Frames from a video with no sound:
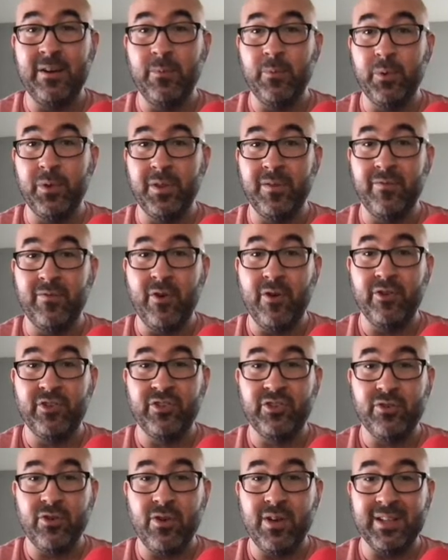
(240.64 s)
with a very
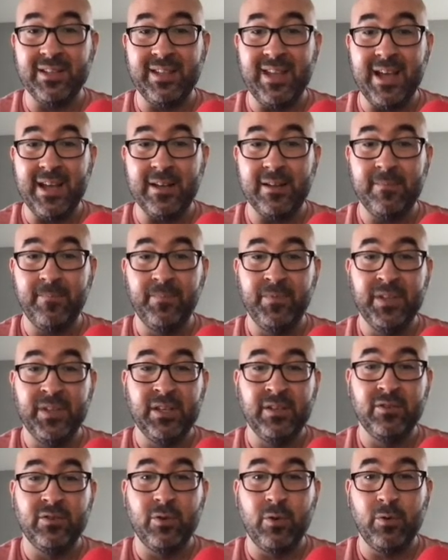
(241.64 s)
strong attack.
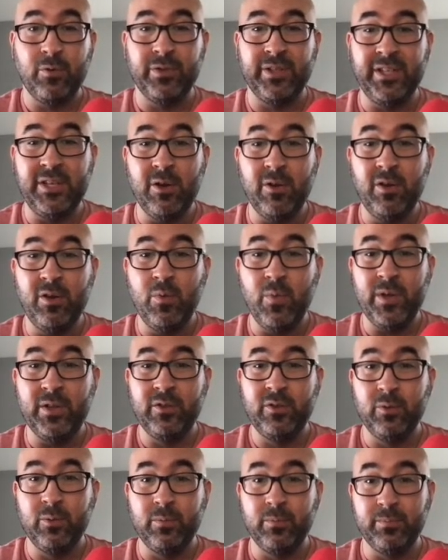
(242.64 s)
So the only way
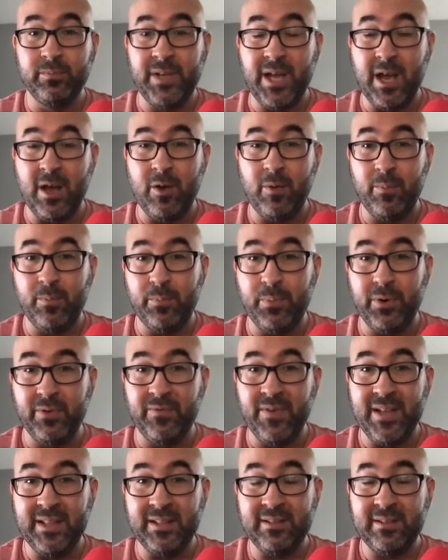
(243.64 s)
to now
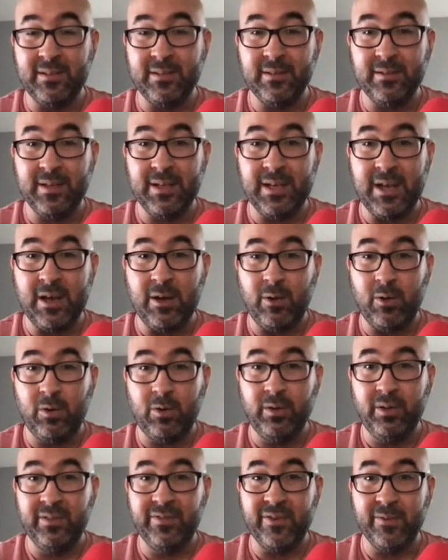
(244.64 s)
prevent all
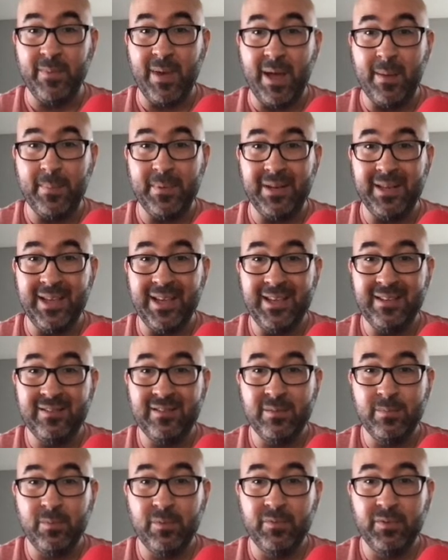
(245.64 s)
of this from happening is
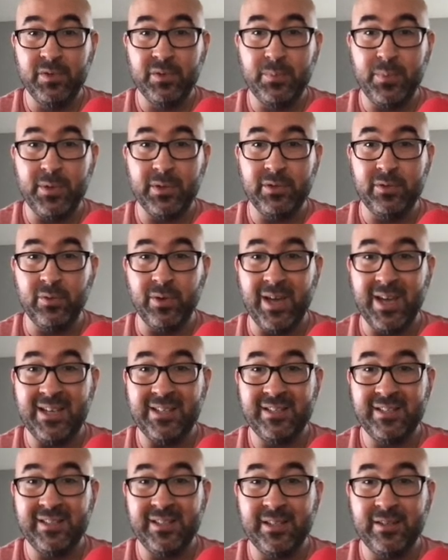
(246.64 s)
to move this pawn to
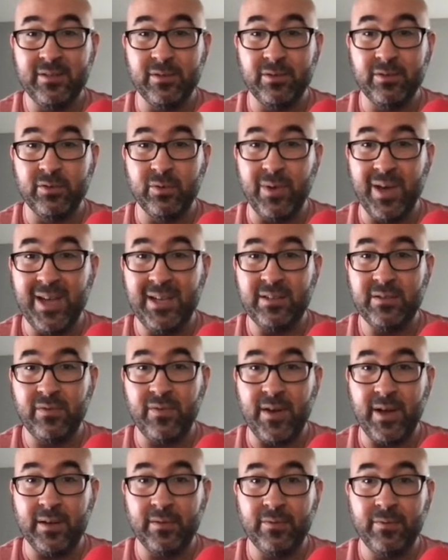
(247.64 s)
h6 or to
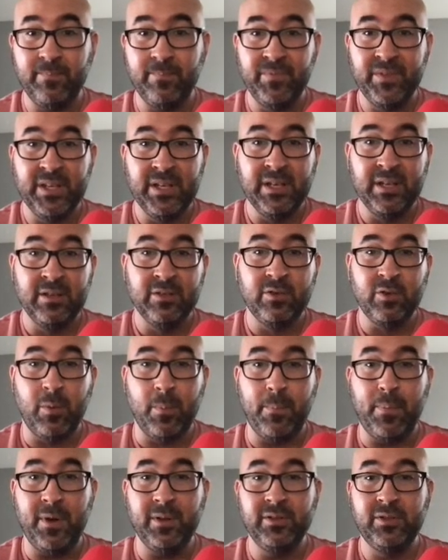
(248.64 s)
h5. So
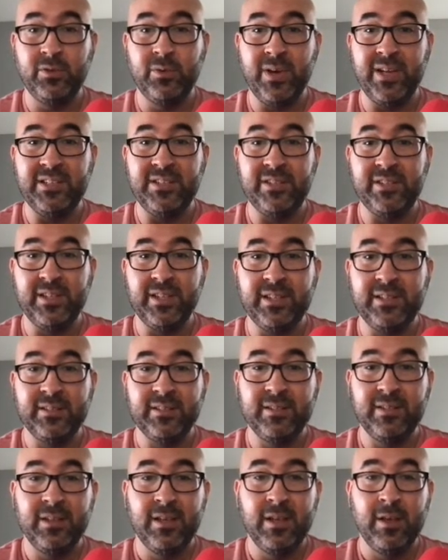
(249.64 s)
pawn to
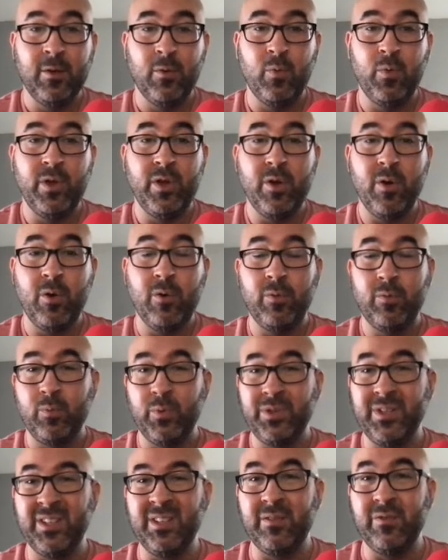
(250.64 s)
h6, we go
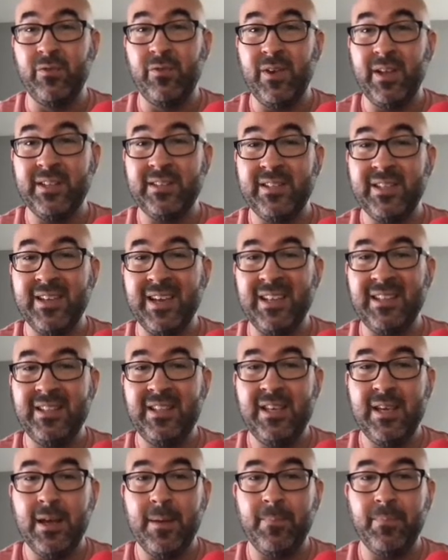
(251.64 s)
with the deflecting
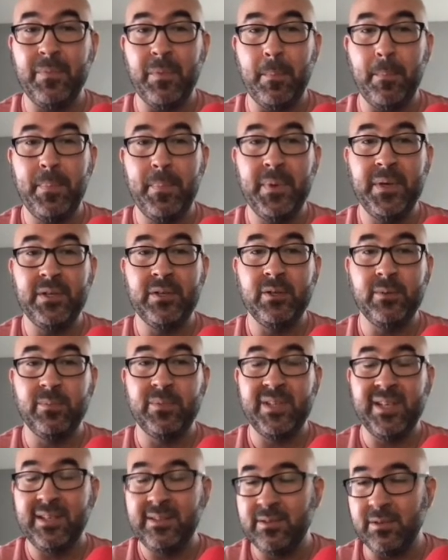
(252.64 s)
idea, bishop
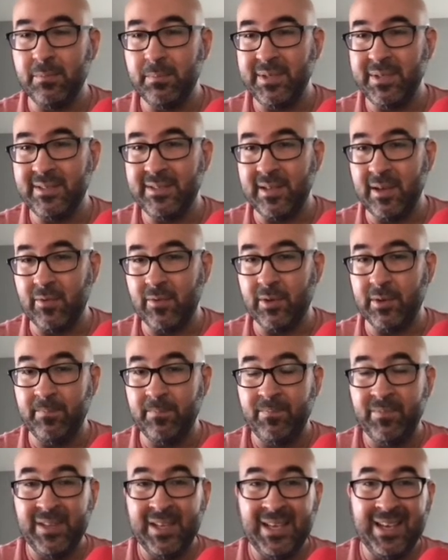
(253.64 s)
takes on b7.
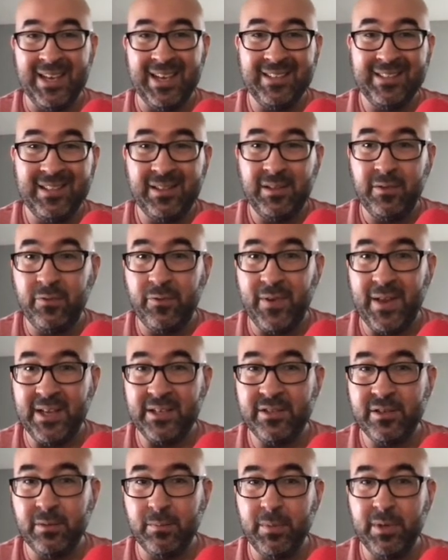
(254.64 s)
It's a
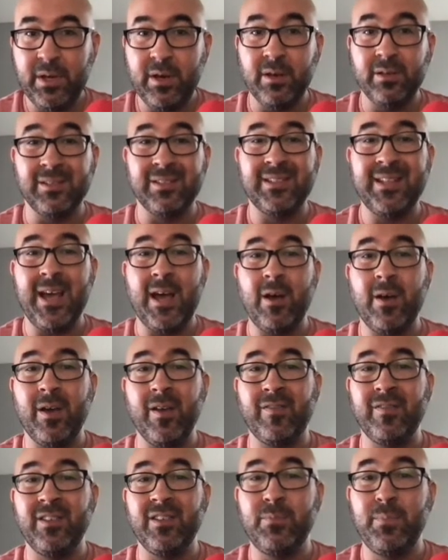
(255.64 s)
deflection because now
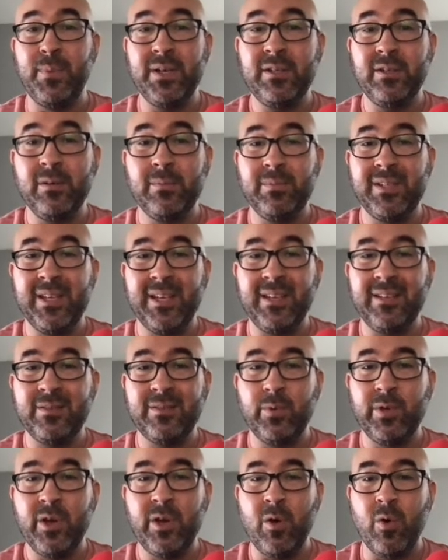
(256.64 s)
if this bishop takes,
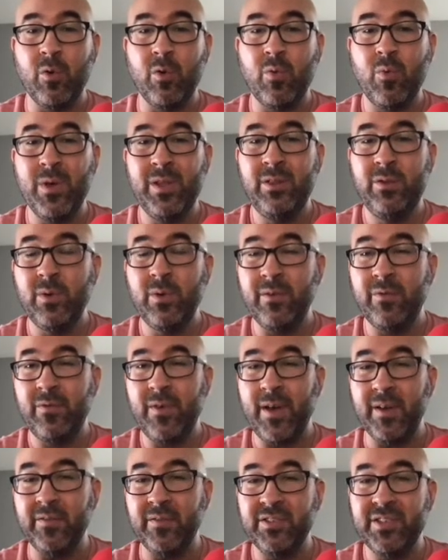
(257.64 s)
we go queen to
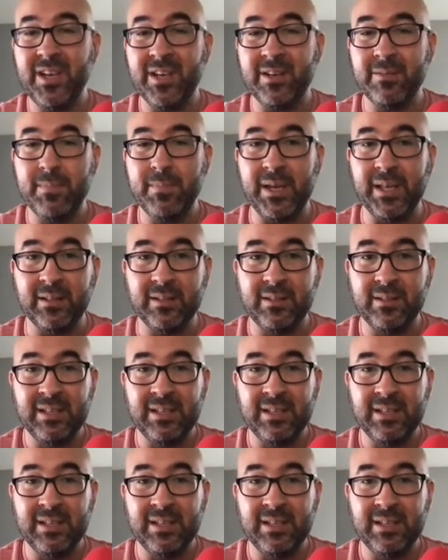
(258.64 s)
f5, checkmate.